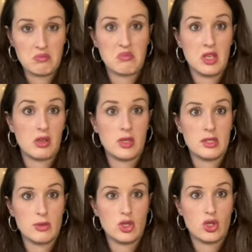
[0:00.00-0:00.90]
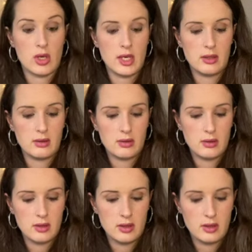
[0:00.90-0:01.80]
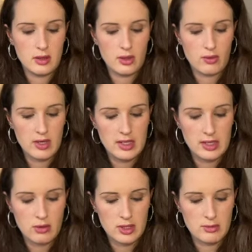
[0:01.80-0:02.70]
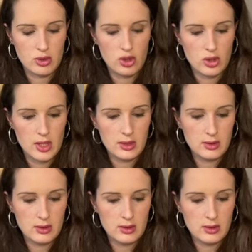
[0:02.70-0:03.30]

a Christmas tree, a 3D Christmas tree.